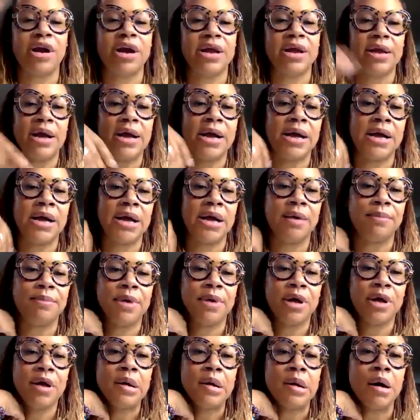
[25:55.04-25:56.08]
it on
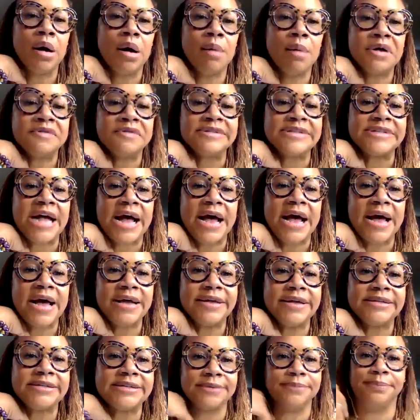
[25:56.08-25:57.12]
both
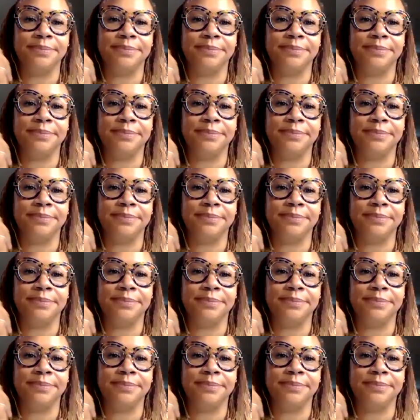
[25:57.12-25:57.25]
sides.